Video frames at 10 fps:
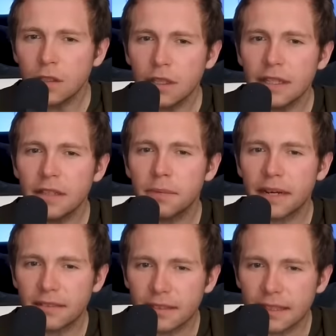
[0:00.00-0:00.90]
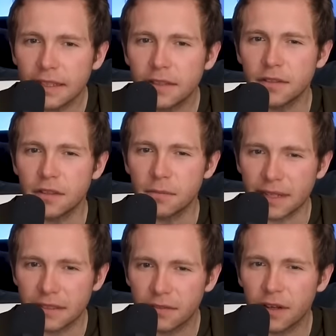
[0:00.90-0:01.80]
do you think the best ceos are the
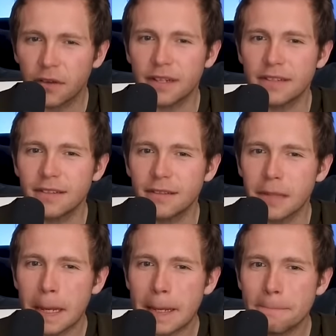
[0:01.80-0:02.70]
best fundraisers